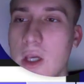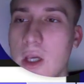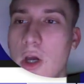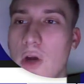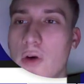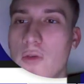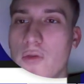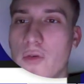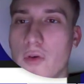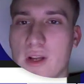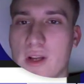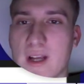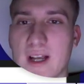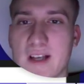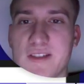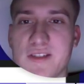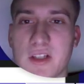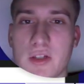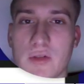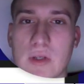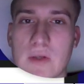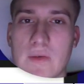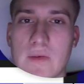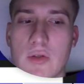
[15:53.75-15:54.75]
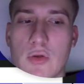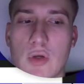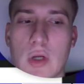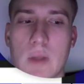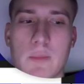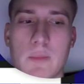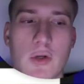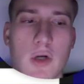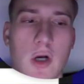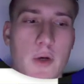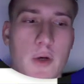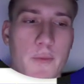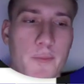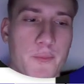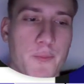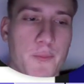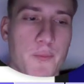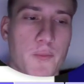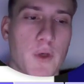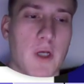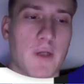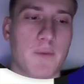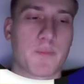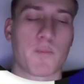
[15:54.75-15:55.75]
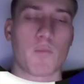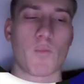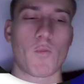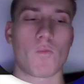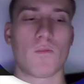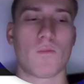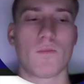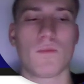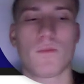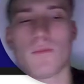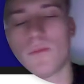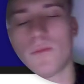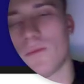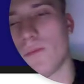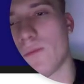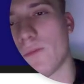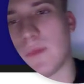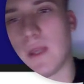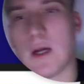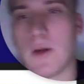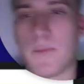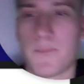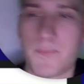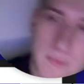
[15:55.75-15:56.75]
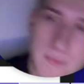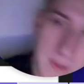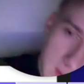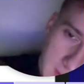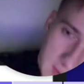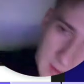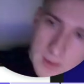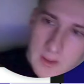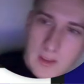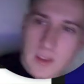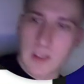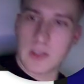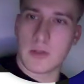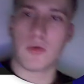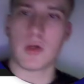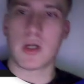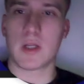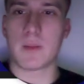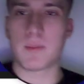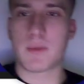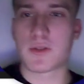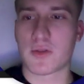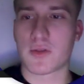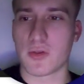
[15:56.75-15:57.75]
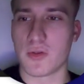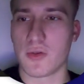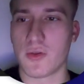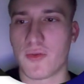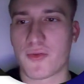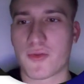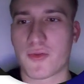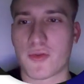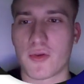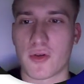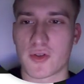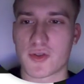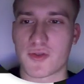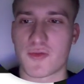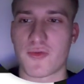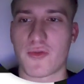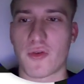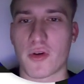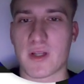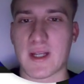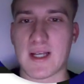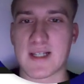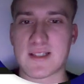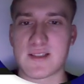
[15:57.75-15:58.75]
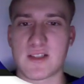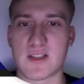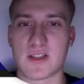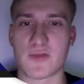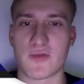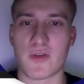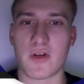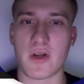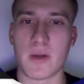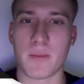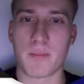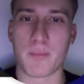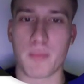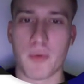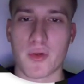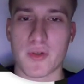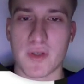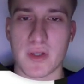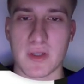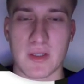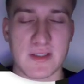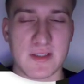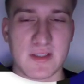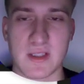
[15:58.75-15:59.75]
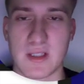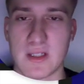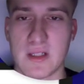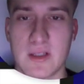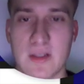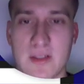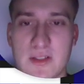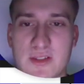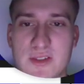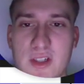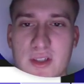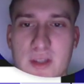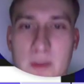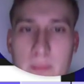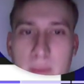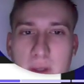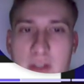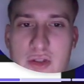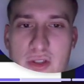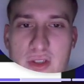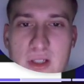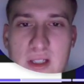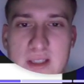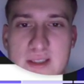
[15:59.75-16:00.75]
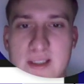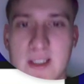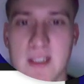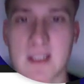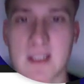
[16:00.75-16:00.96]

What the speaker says: Forecasting revenue MRR, right? Now, you're able to, of course, forecast is very important as certain metrics, let's say